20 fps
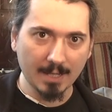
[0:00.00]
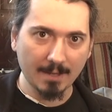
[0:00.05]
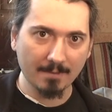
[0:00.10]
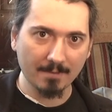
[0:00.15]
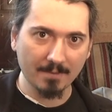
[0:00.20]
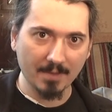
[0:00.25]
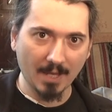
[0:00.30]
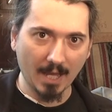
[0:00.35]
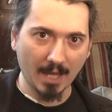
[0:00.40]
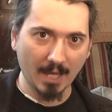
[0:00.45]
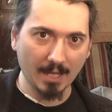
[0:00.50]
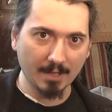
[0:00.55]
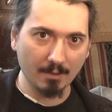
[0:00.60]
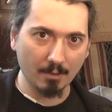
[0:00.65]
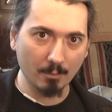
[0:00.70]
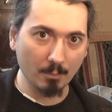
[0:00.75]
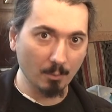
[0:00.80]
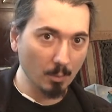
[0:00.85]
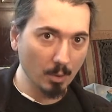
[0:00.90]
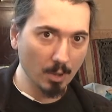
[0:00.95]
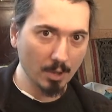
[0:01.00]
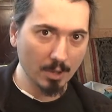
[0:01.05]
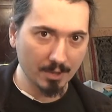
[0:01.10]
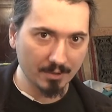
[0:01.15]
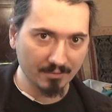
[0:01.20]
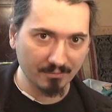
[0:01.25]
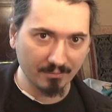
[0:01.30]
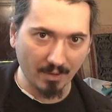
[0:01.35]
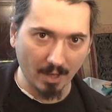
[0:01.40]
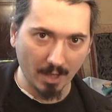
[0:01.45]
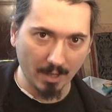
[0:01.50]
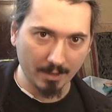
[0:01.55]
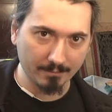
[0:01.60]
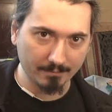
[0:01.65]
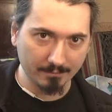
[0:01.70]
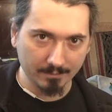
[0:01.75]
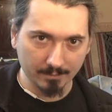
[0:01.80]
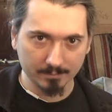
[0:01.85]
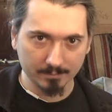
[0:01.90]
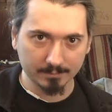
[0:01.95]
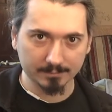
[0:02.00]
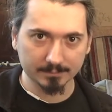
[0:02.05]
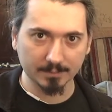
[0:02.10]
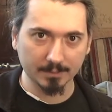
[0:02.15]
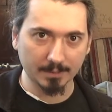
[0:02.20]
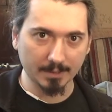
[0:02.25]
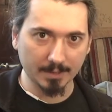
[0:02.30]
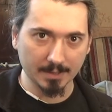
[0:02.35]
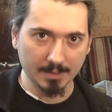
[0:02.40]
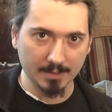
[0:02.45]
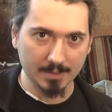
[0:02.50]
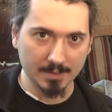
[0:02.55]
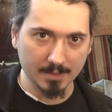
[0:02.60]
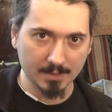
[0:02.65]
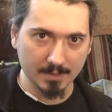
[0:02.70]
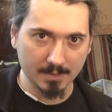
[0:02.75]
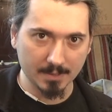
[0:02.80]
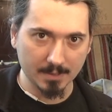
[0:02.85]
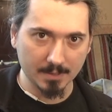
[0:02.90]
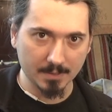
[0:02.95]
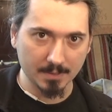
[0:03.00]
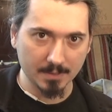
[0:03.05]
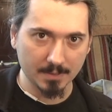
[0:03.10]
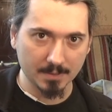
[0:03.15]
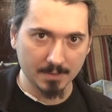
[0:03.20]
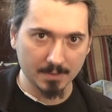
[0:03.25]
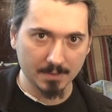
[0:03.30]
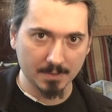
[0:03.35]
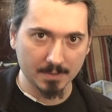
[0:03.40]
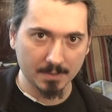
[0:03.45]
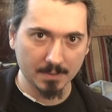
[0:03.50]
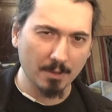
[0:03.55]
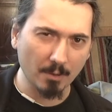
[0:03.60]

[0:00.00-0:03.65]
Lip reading: than a Word file, for instance.